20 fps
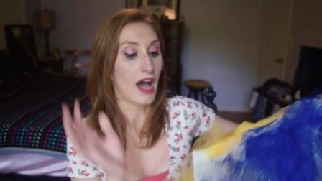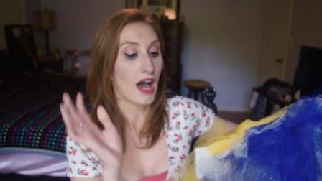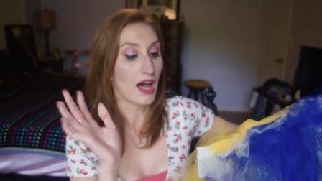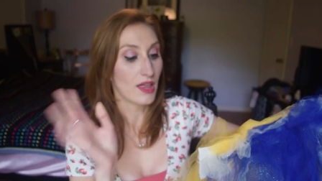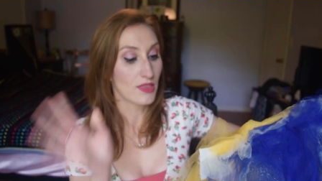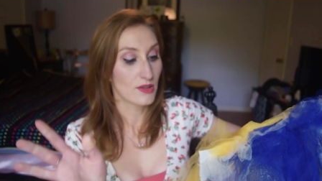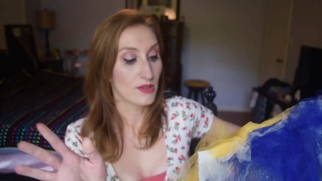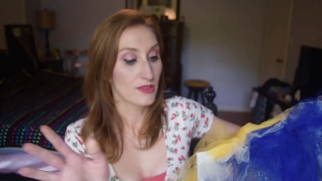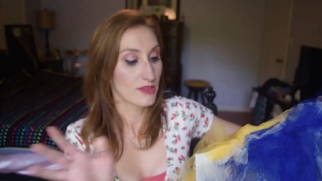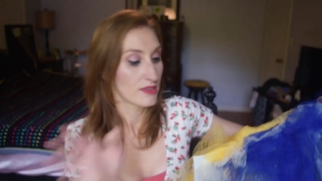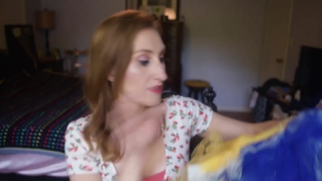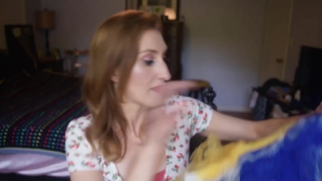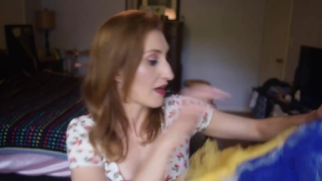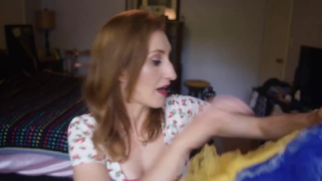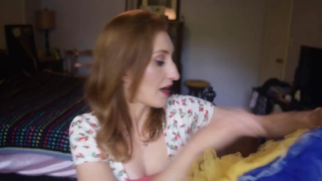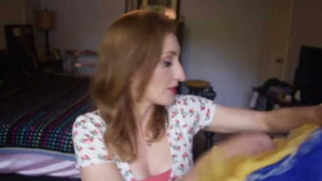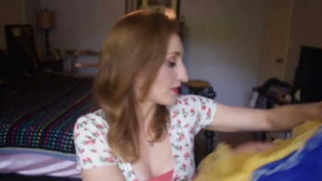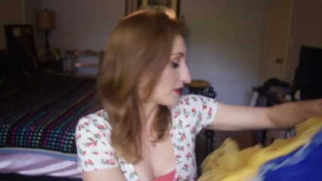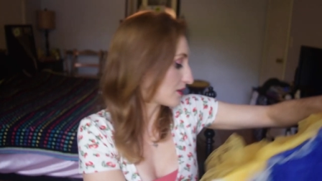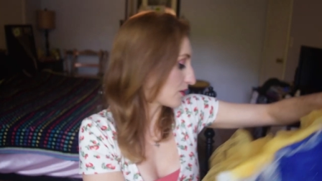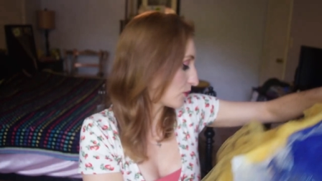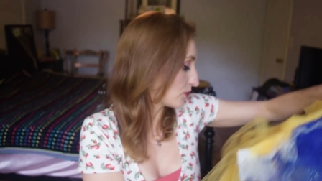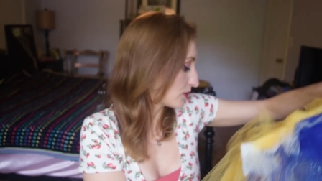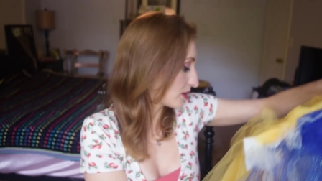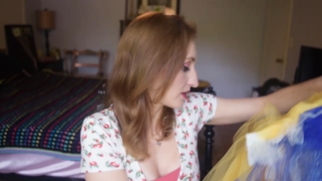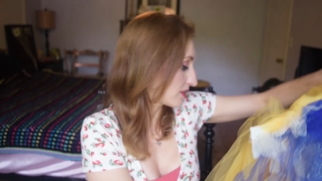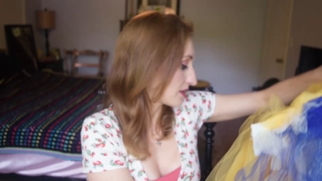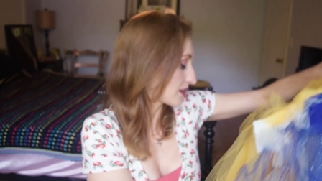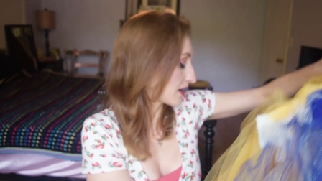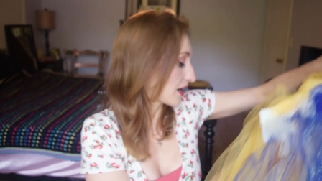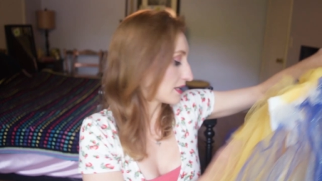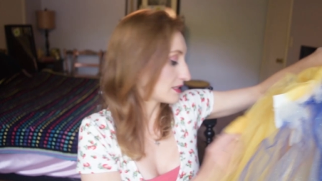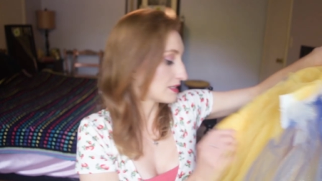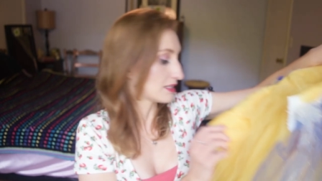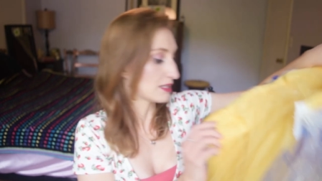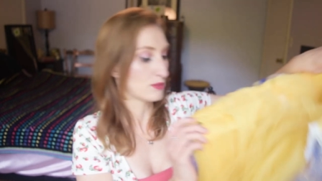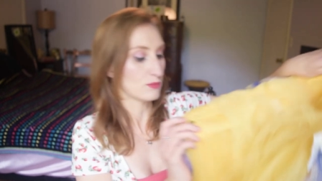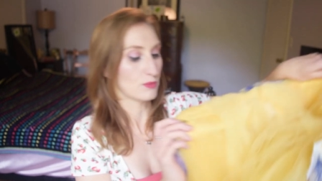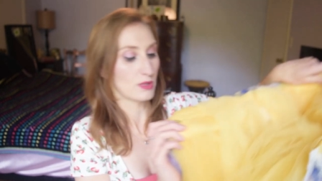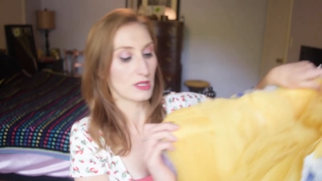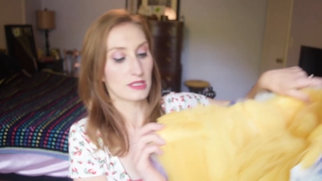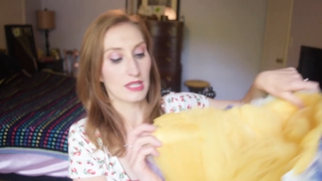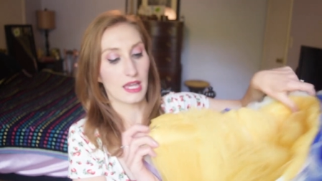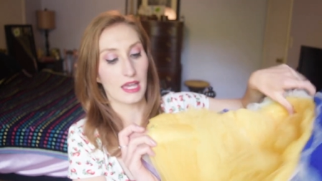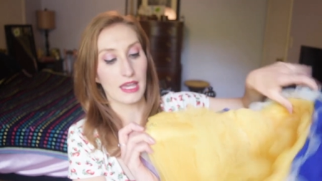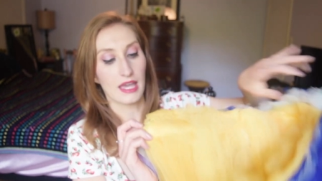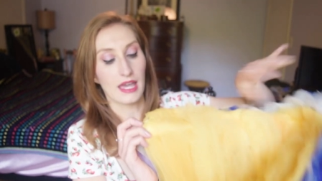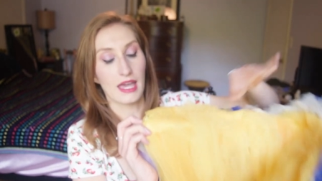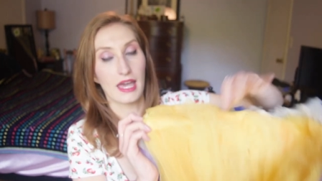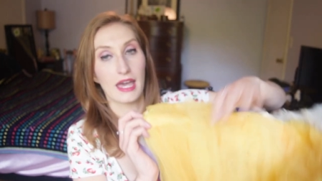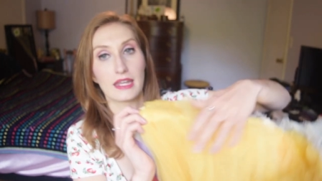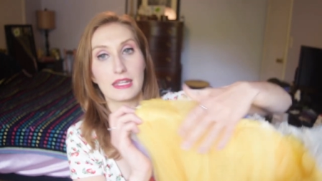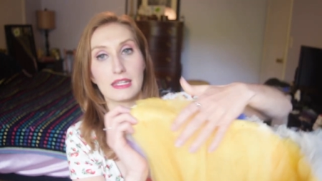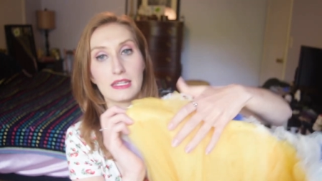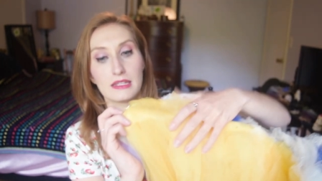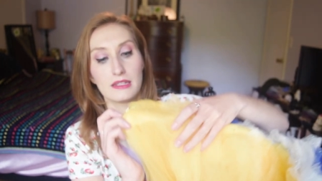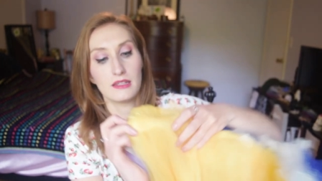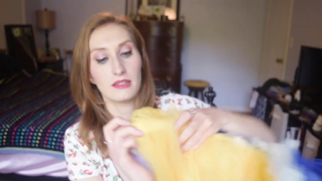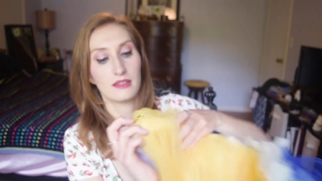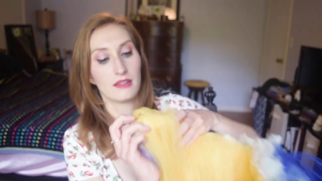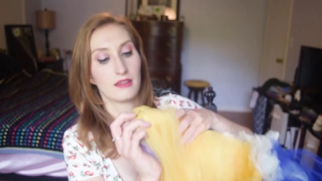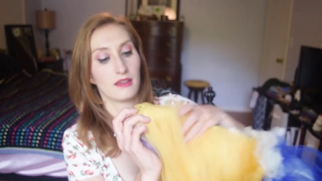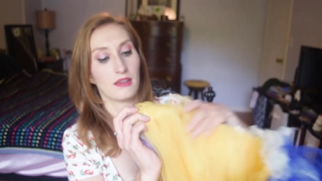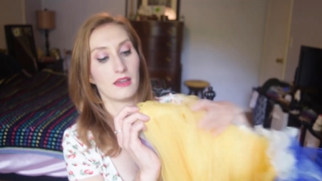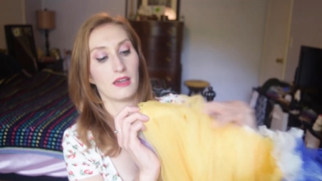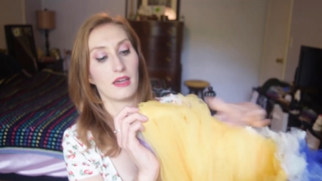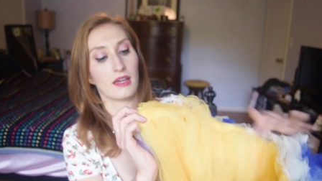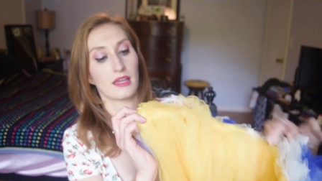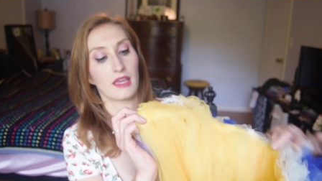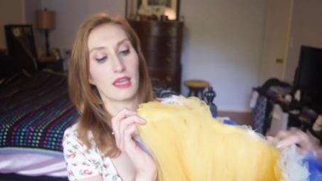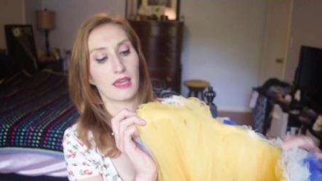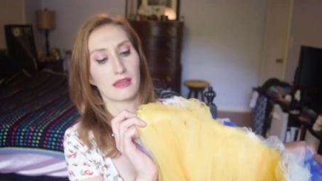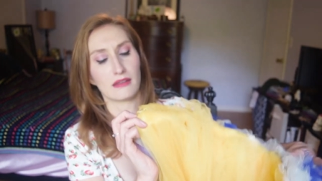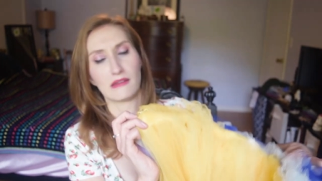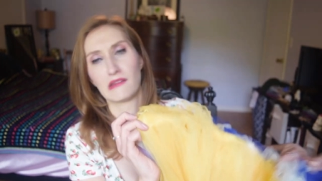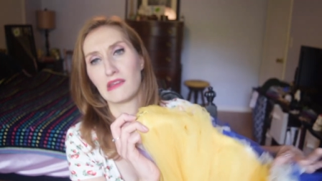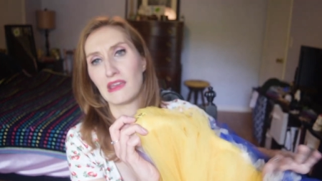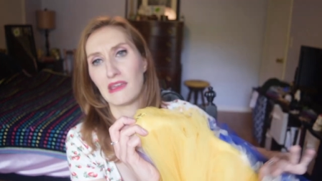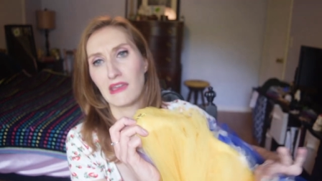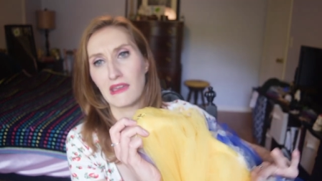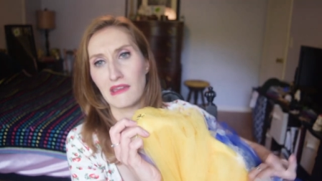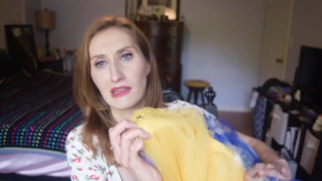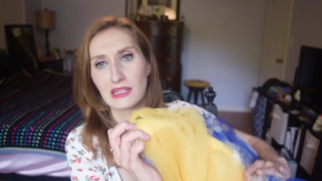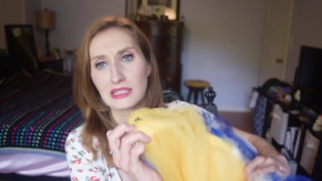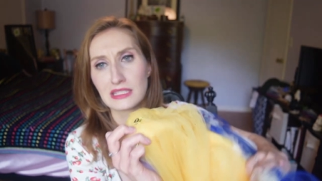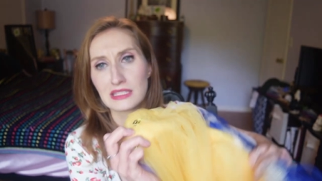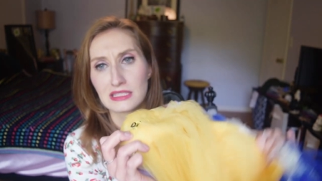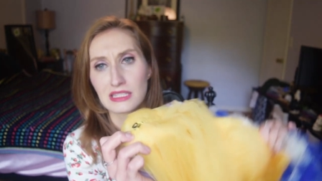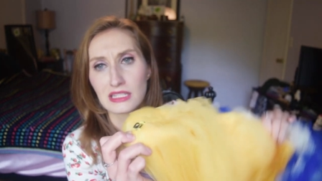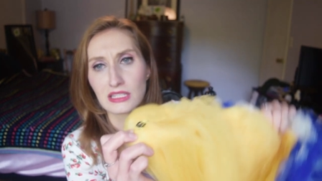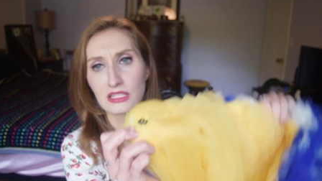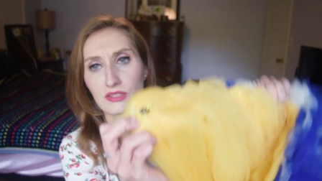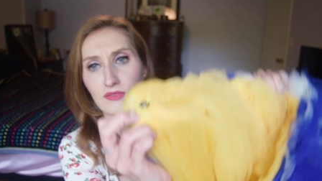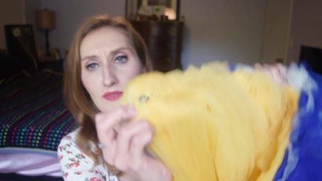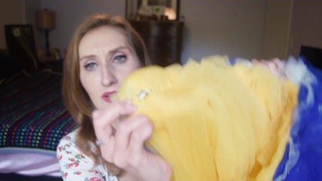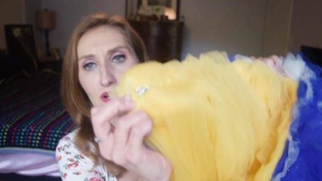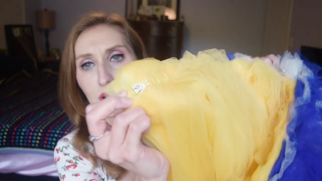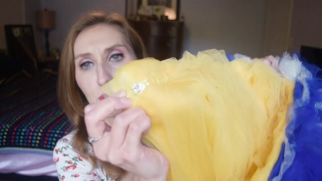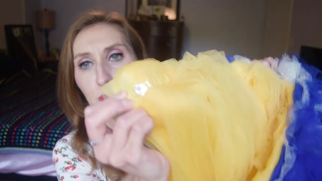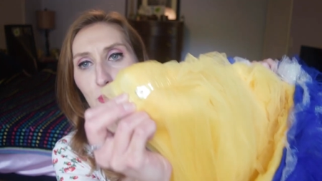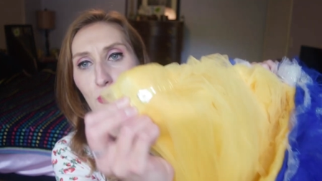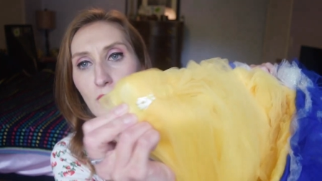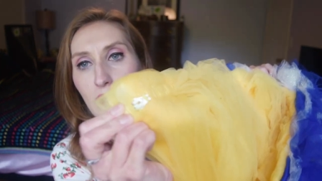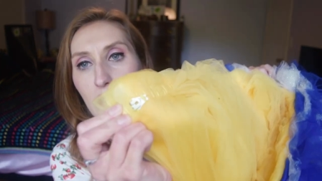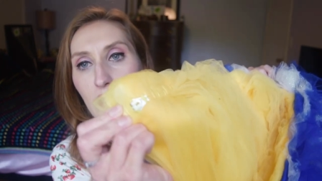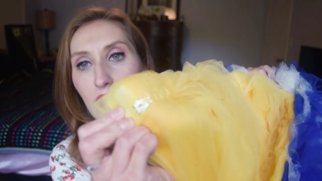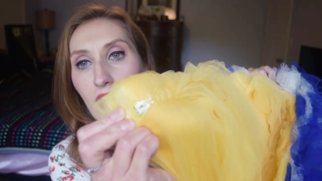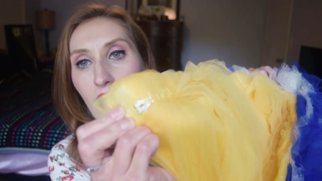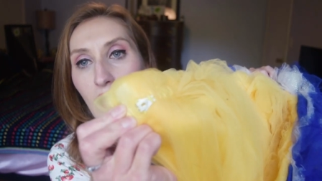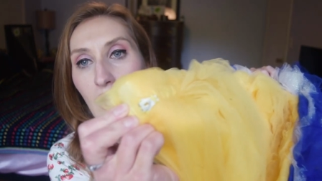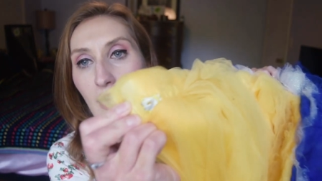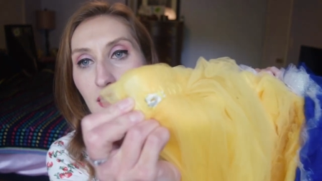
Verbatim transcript: Other than that, the only thing I did was I added again, hand stitched very poorly.